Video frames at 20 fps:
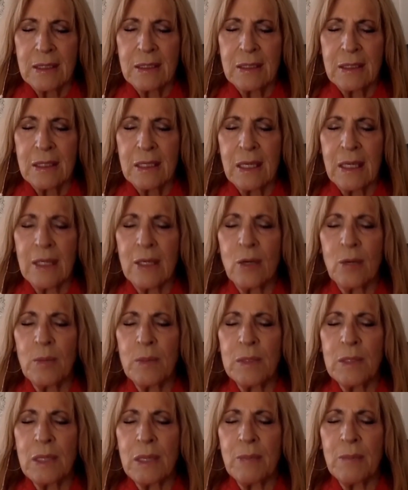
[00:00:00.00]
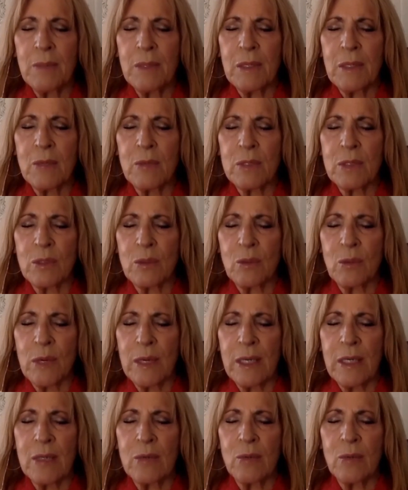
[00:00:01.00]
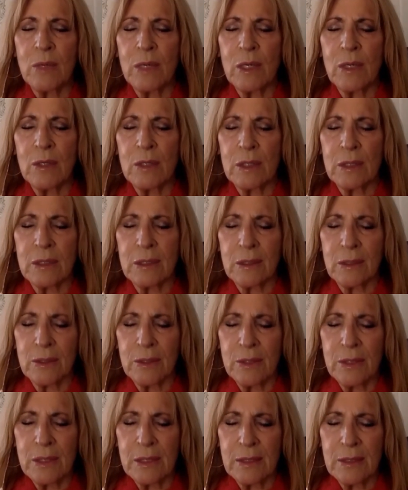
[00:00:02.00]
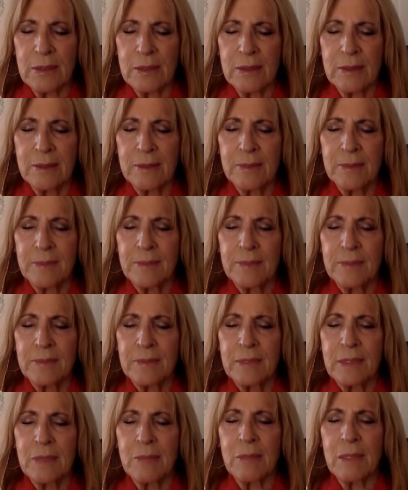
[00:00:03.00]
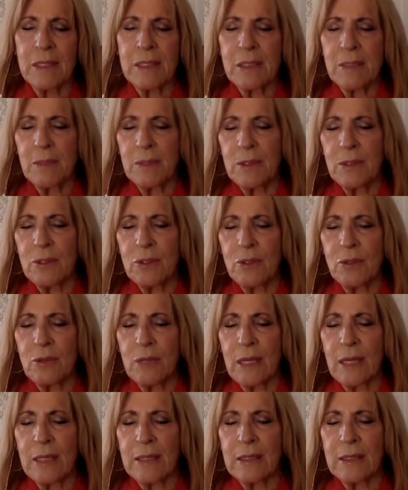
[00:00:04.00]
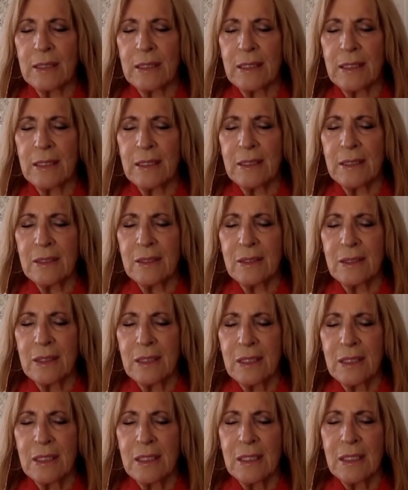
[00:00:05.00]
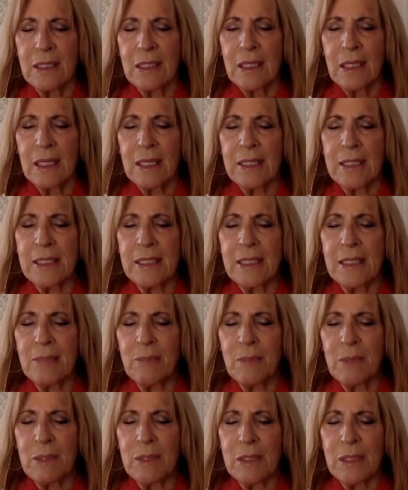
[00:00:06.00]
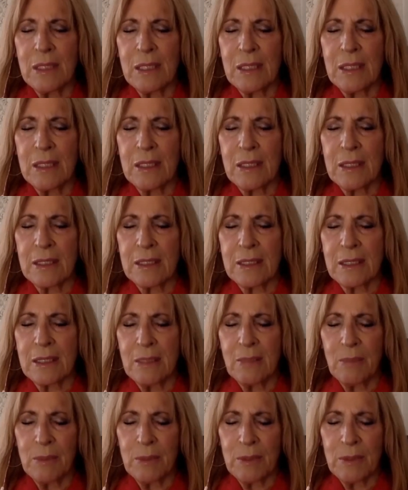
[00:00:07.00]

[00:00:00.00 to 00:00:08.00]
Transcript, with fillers: I opened up and I was awake, aware, alert in my spirituality. I deepened and dug deeper